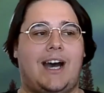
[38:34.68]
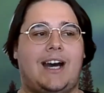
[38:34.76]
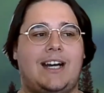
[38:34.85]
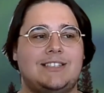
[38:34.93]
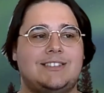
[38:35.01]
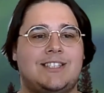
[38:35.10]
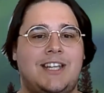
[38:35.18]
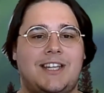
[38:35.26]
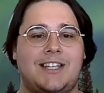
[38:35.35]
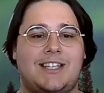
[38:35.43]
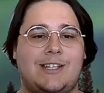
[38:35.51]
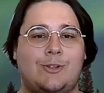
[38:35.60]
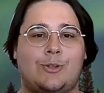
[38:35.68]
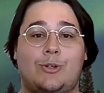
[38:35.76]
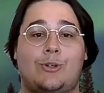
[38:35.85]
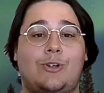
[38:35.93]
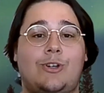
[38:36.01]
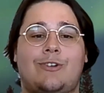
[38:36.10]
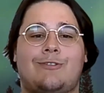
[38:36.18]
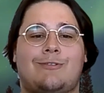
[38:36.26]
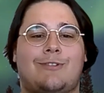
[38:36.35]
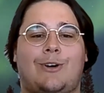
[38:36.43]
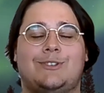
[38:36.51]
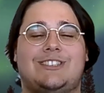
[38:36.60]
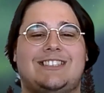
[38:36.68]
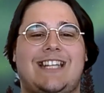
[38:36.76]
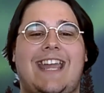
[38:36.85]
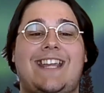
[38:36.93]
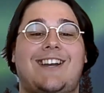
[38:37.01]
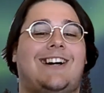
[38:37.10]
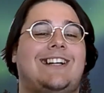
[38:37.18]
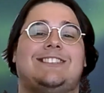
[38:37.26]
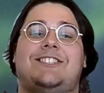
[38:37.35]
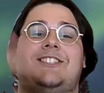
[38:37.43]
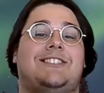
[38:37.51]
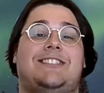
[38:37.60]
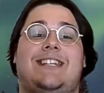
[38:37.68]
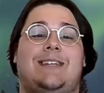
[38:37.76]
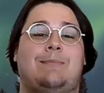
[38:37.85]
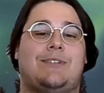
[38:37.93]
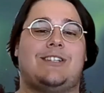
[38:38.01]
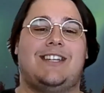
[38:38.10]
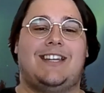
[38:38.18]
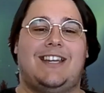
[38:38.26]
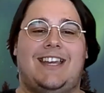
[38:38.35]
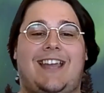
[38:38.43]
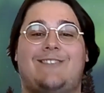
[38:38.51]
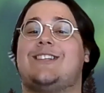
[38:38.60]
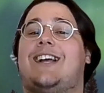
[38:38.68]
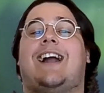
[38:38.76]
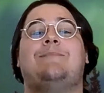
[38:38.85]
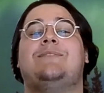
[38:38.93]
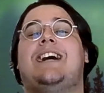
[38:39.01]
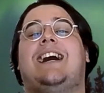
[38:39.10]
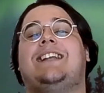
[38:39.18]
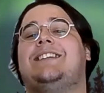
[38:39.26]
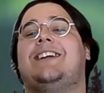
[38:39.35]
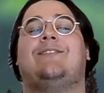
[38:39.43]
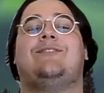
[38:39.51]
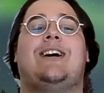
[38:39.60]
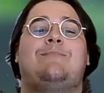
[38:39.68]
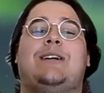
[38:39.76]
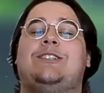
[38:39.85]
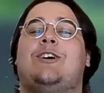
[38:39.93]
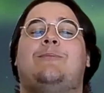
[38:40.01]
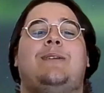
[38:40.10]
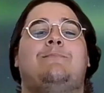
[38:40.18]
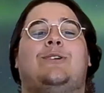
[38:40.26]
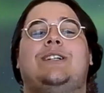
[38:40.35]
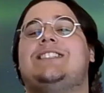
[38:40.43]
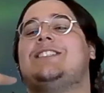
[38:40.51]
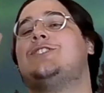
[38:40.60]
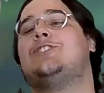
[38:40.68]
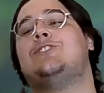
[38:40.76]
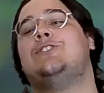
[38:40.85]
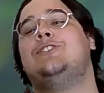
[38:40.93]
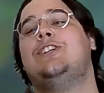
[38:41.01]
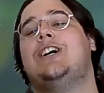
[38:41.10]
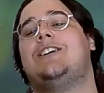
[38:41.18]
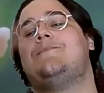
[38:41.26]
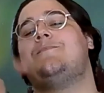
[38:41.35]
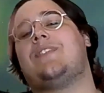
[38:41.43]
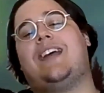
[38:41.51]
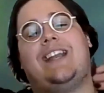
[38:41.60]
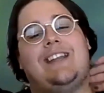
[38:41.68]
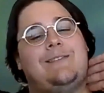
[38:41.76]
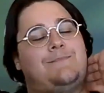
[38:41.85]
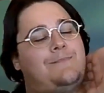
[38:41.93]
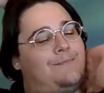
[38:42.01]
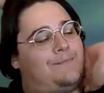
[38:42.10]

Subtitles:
passed. Gildor rolled snake eyes and just dipped. It was like, I'm done. I've done my job here, boys. See ya. And he